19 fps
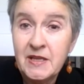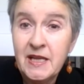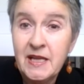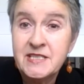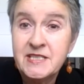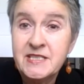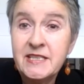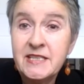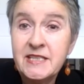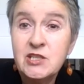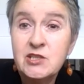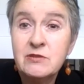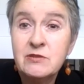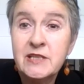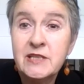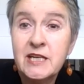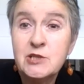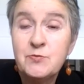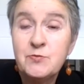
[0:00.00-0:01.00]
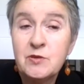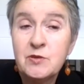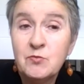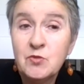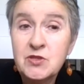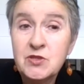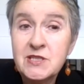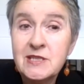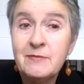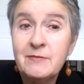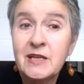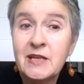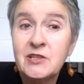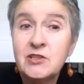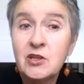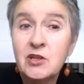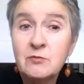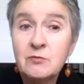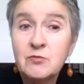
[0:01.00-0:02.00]
seeking to engage both Muslim
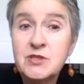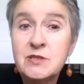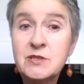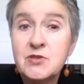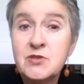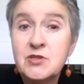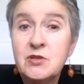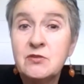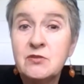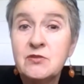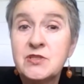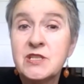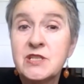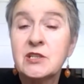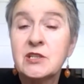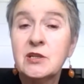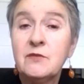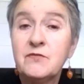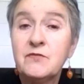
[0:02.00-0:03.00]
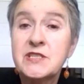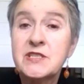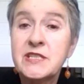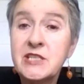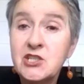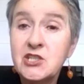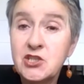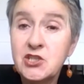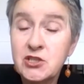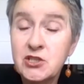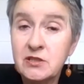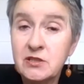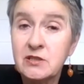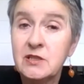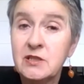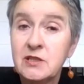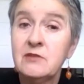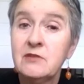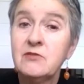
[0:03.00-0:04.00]
and non-Muslim students in a
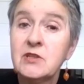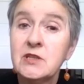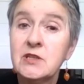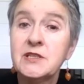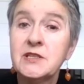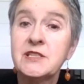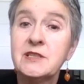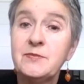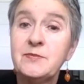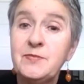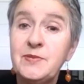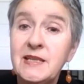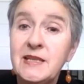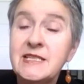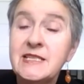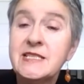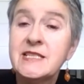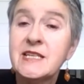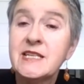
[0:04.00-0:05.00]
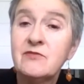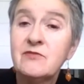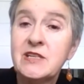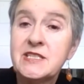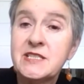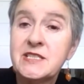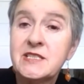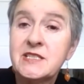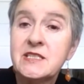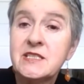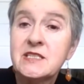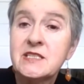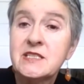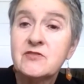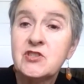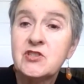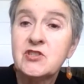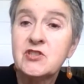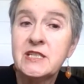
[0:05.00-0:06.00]
conversation regarding the place and resonance of
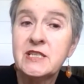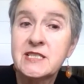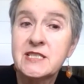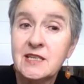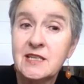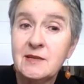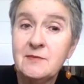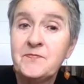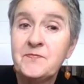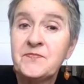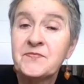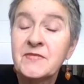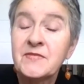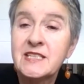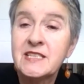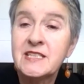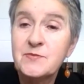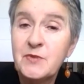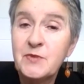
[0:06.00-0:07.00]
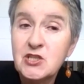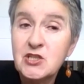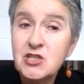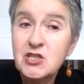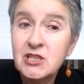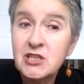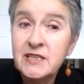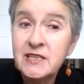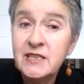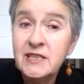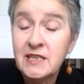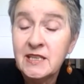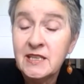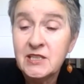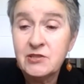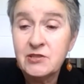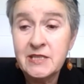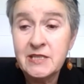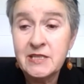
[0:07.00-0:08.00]
Shia Islam, and especially
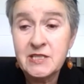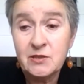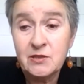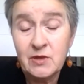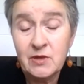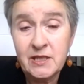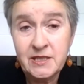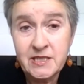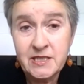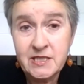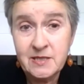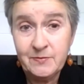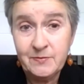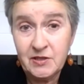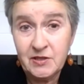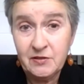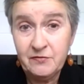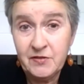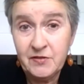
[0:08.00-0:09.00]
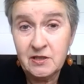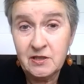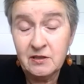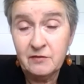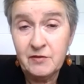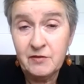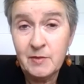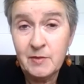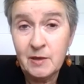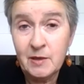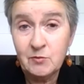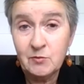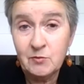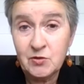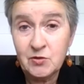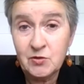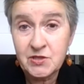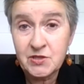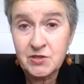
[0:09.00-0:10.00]
to raise awareness about the figure of Imam
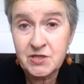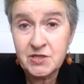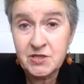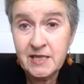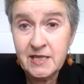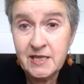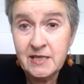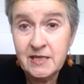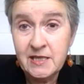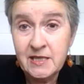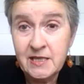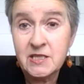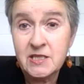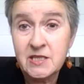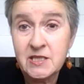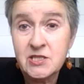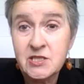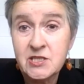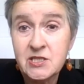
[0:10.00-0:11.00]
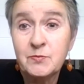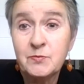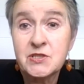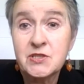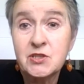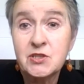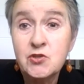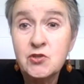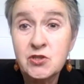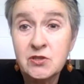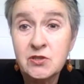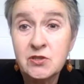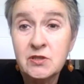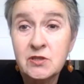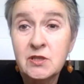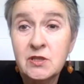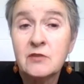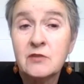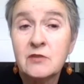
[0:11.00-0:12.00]
Hussein and the historical persecution
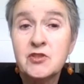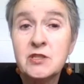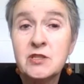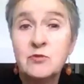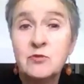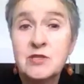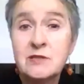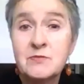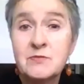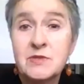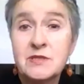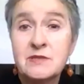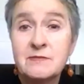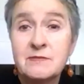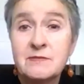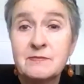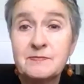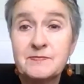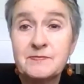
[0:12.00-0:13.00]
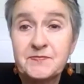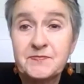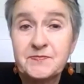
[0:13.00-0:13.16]
of Shia Muslims.